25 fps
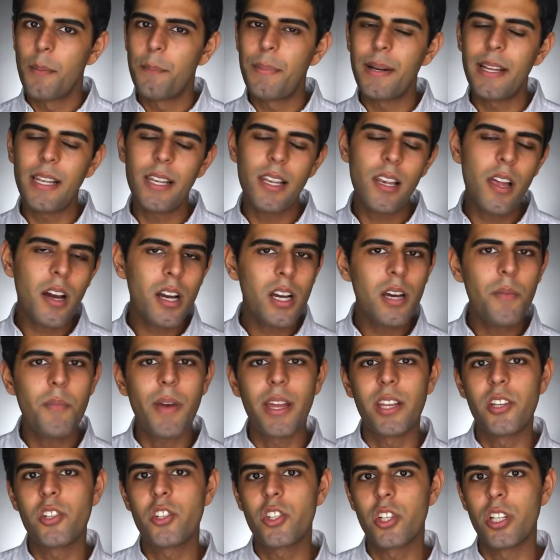But like I
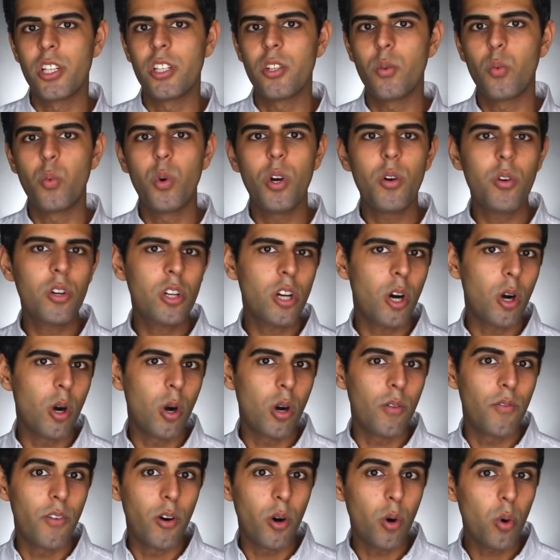mentioned, we'll
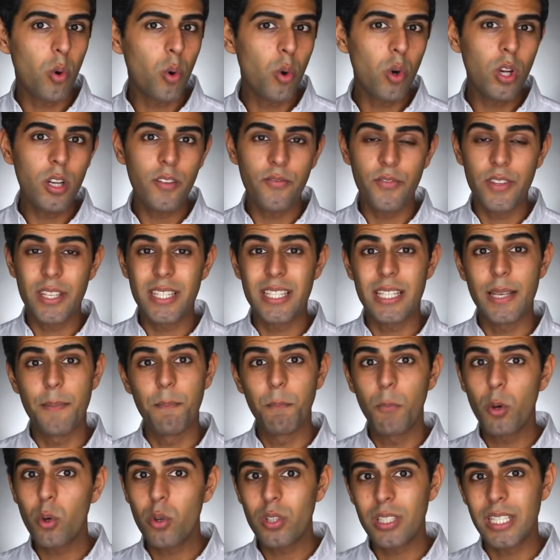go over all of this
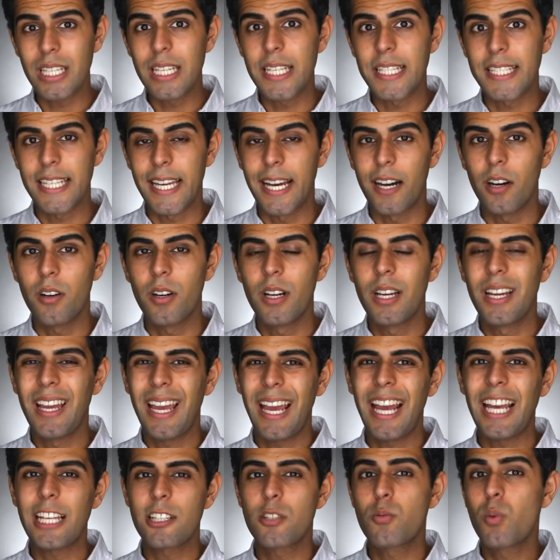in more detail
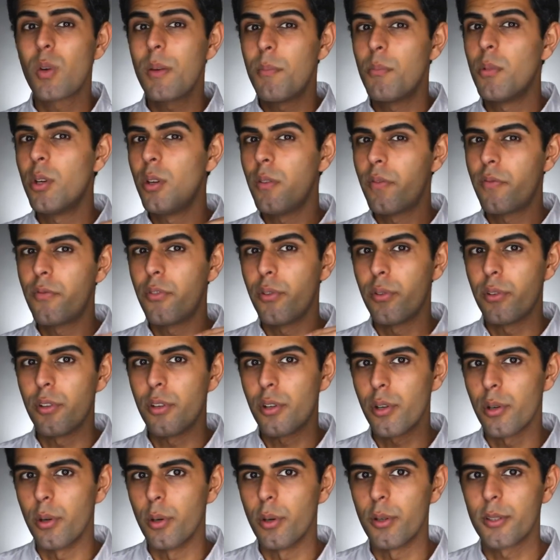as we move through
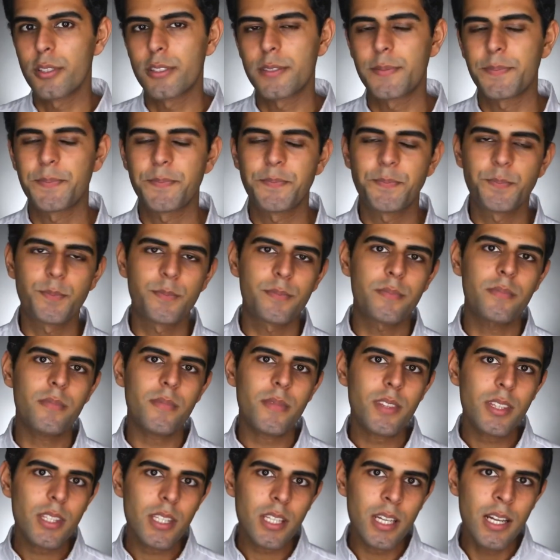the course.
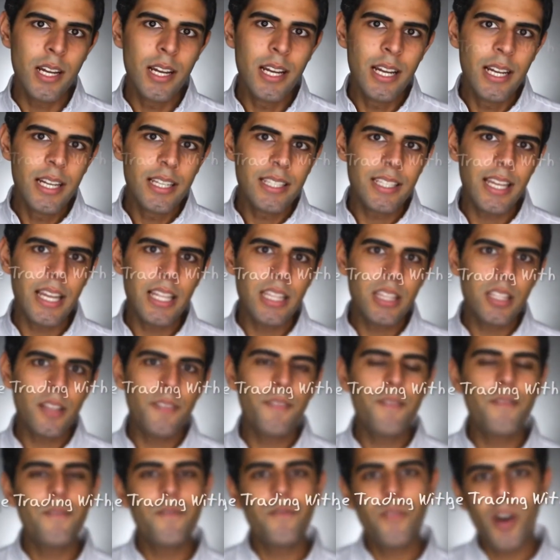Then
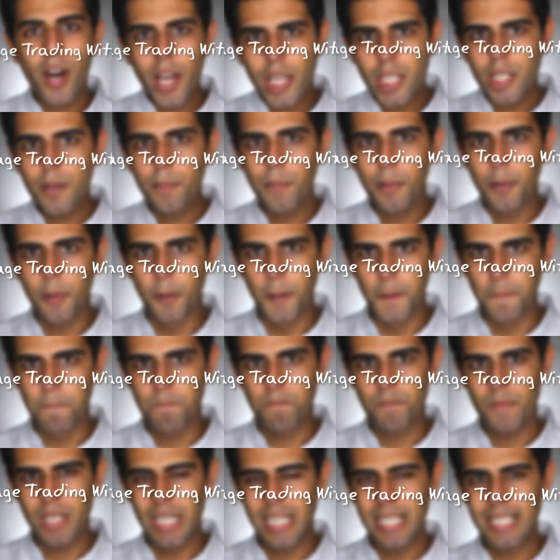the final
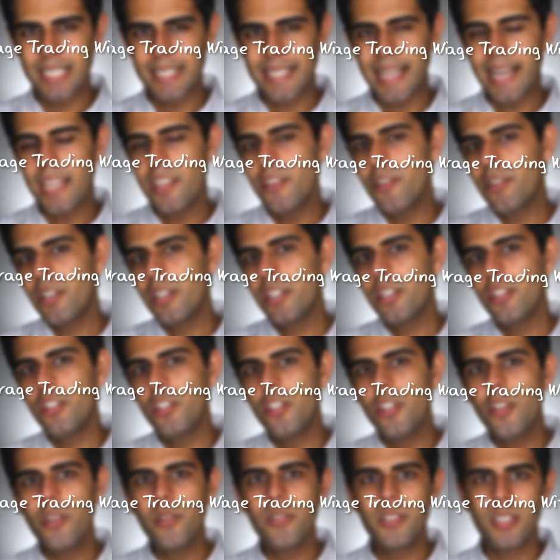point is that you can
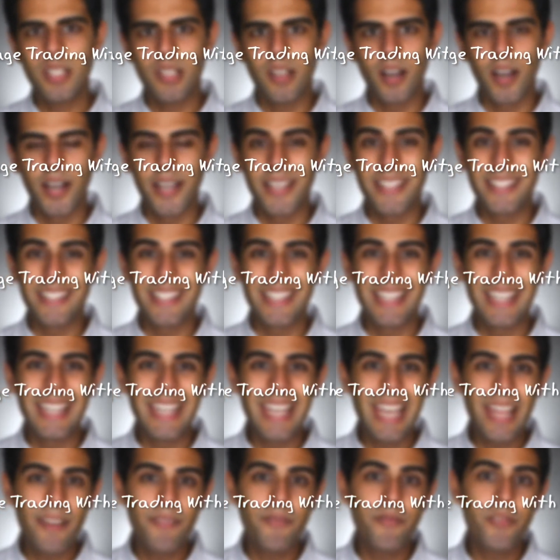utilize
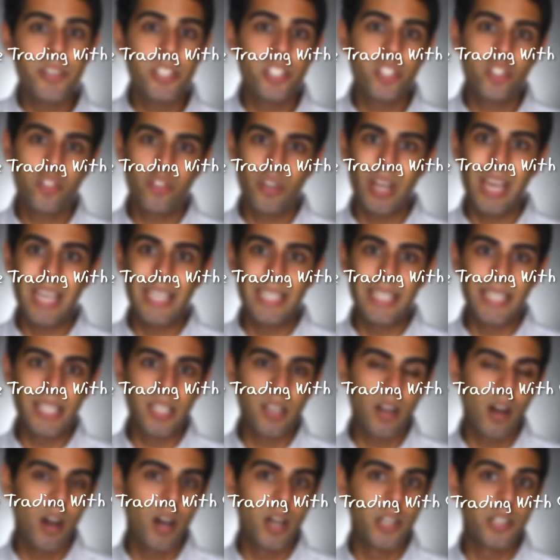leverage
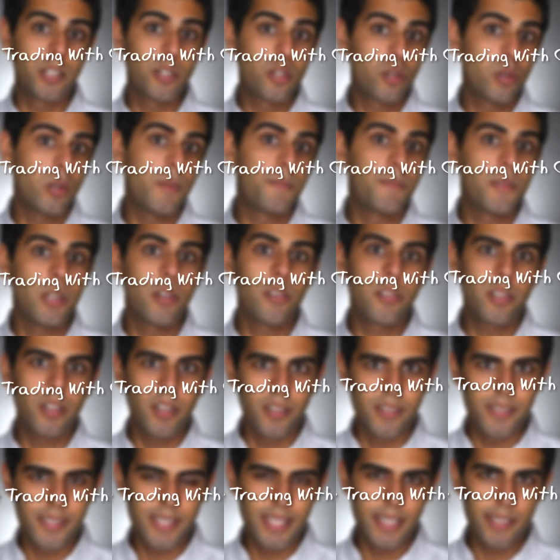trading on
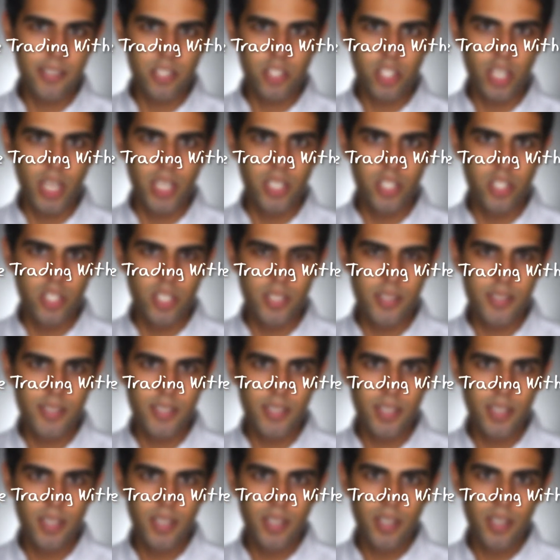cryptocurrency exchanges.